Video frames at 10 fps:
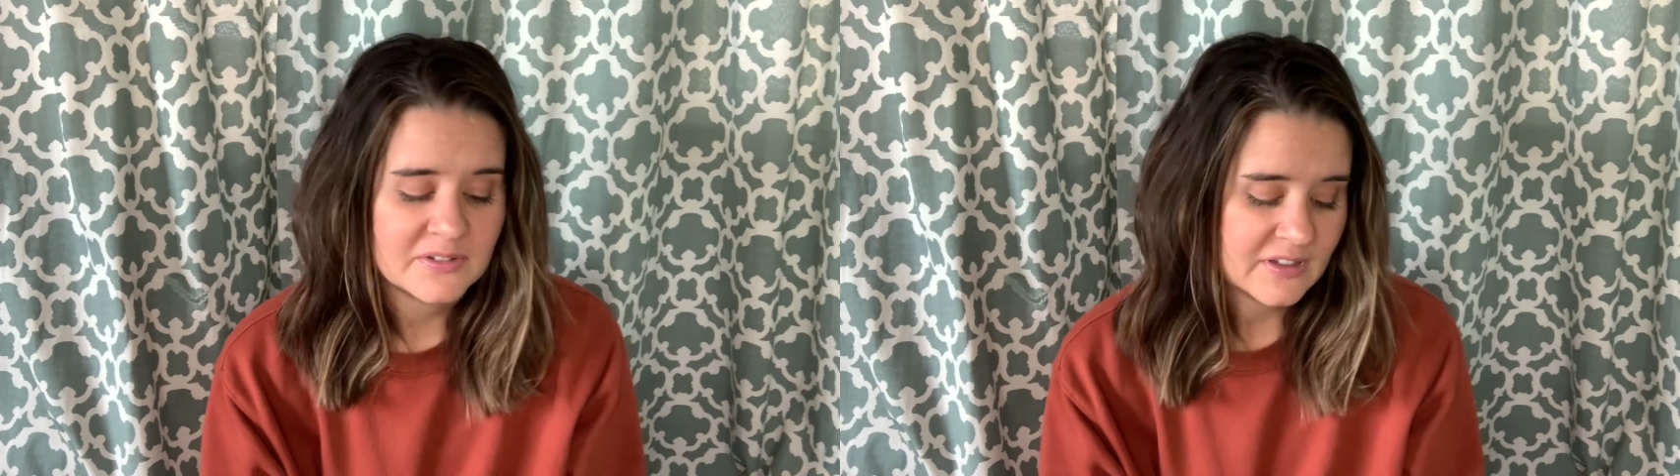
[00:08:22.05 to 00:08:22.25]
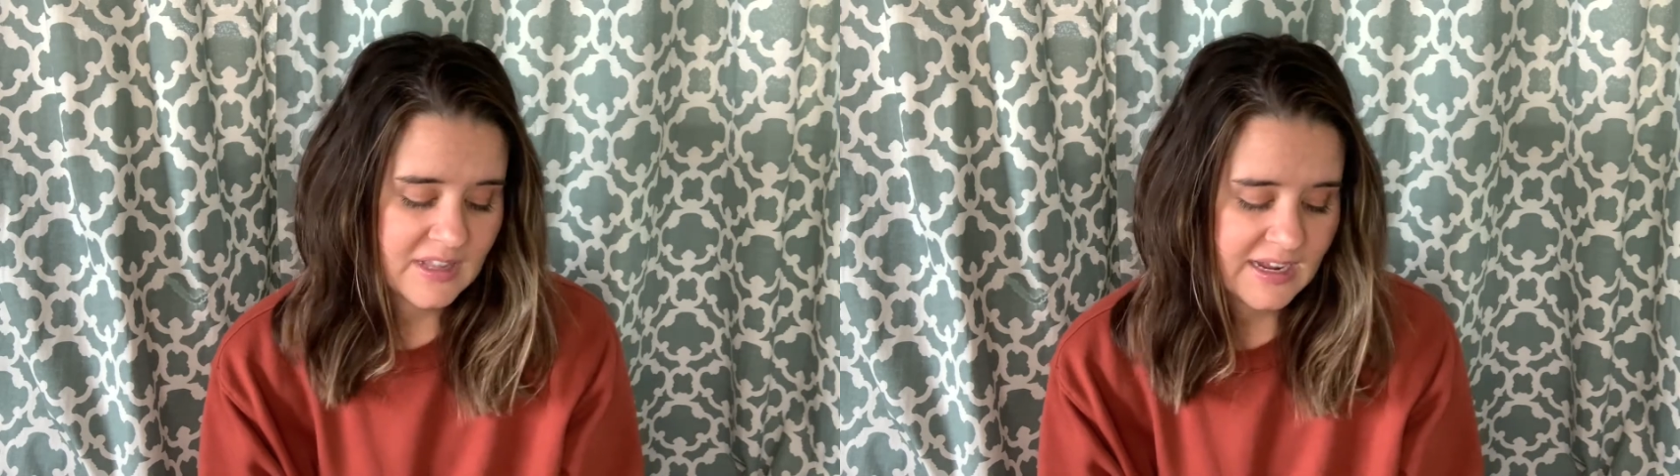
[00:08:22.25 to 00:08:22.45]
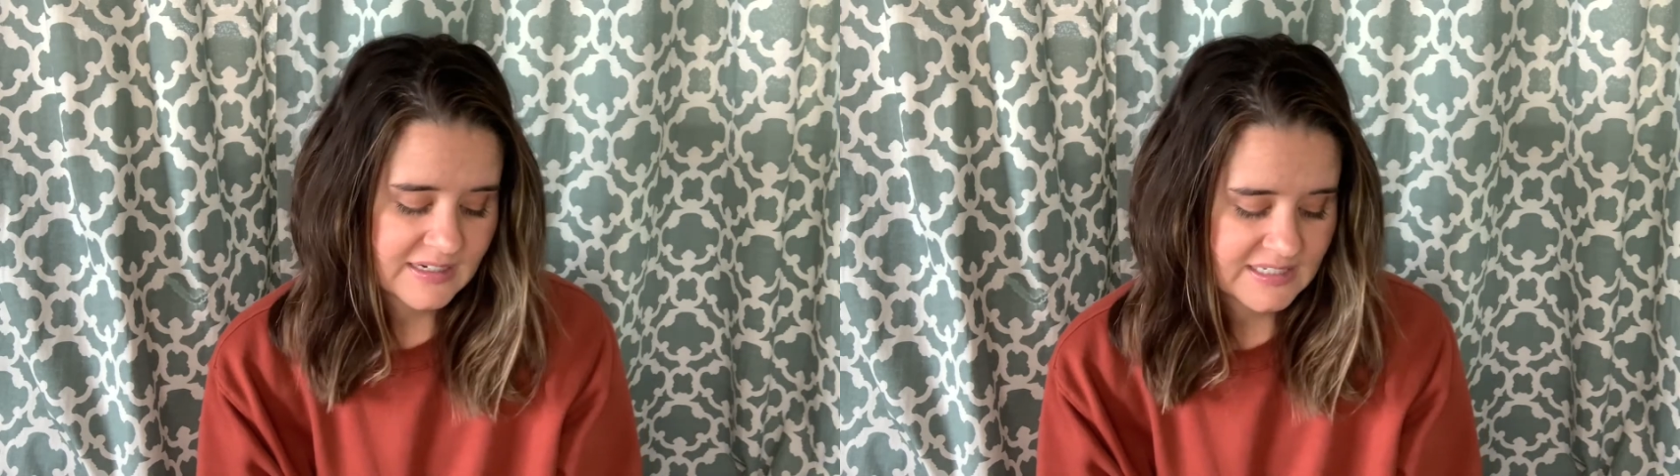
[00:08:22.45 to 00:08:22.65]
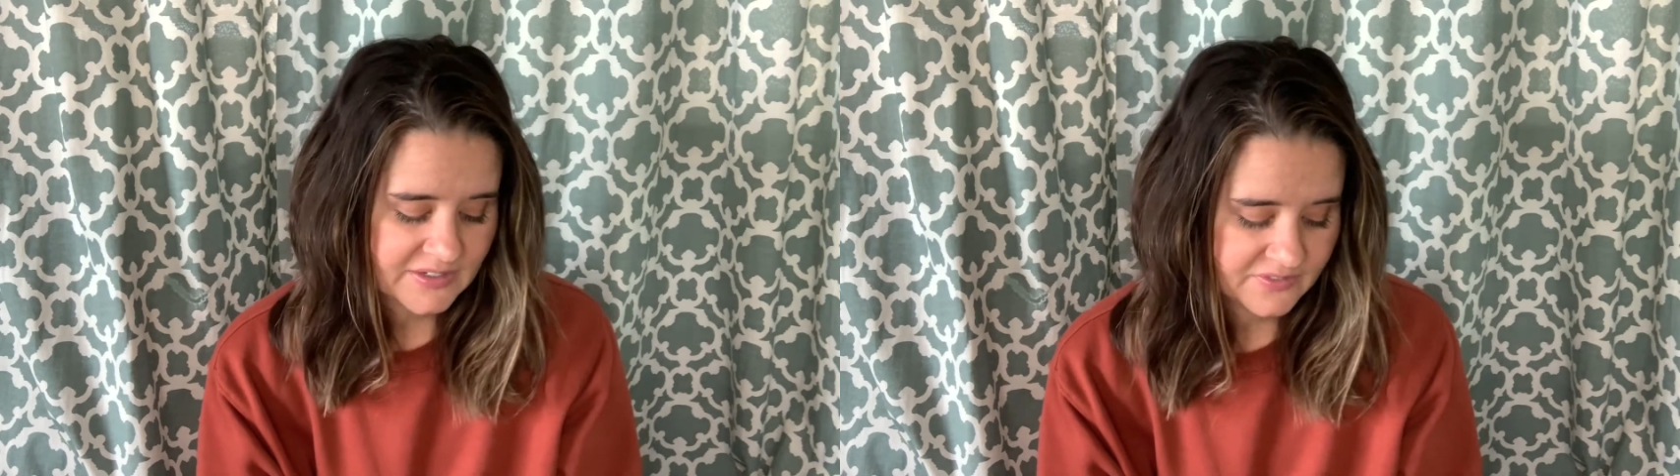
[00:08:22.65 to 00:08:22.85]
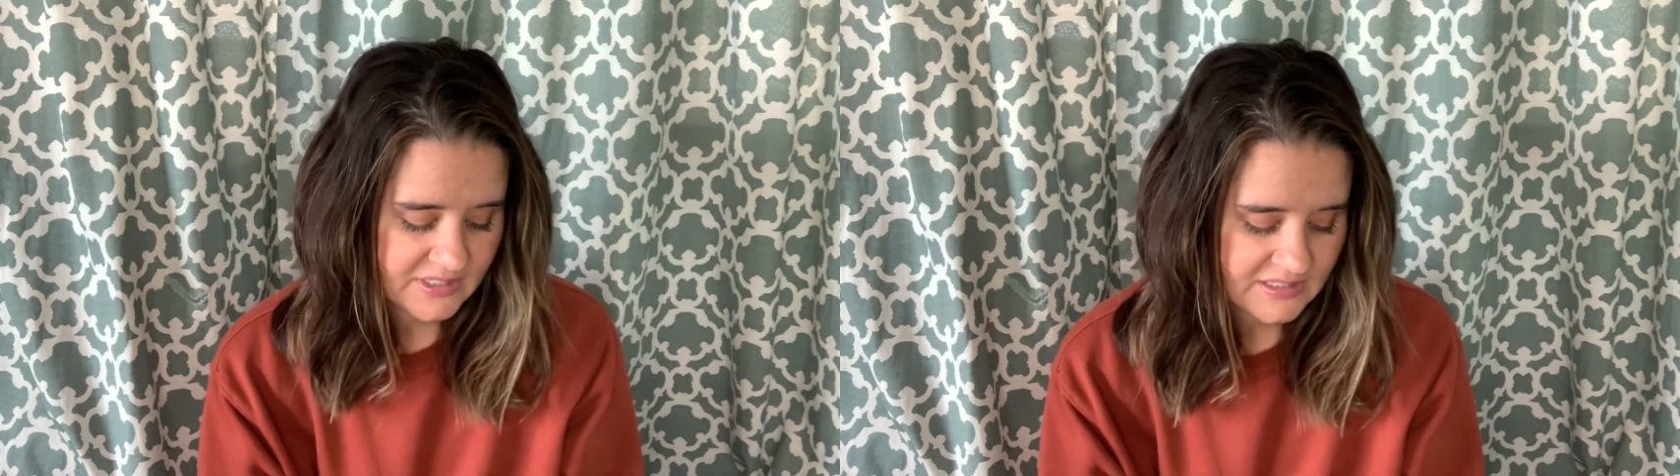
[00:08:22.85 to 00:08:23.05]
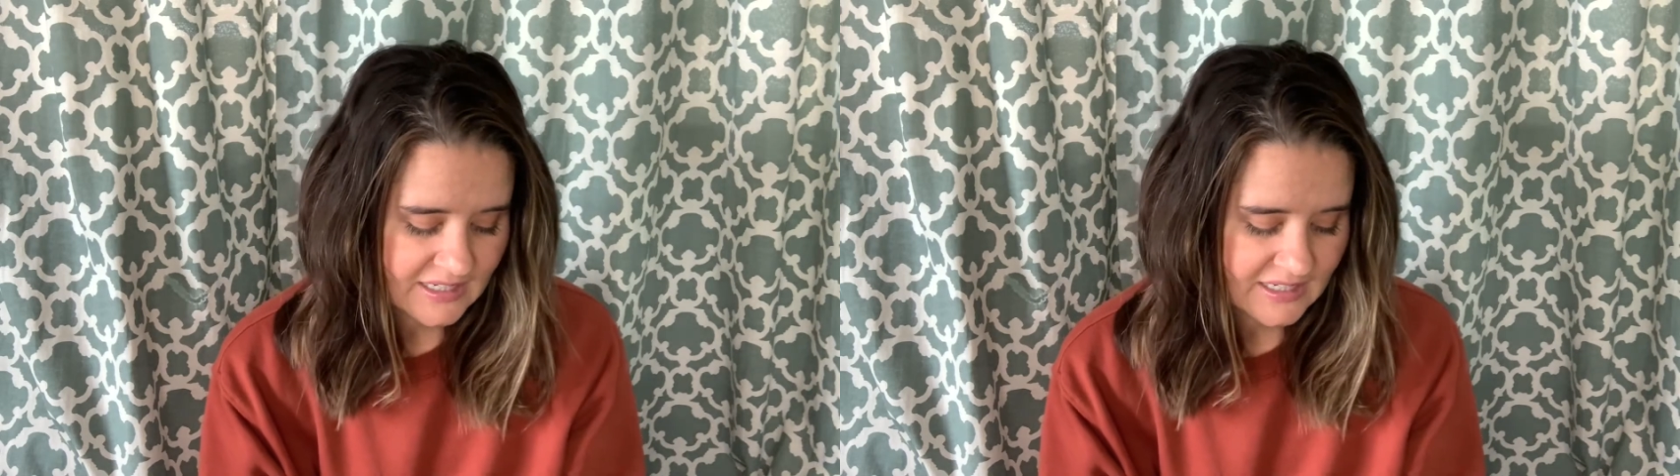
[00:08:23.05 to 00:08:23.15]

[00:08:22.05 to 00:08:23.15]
little activities,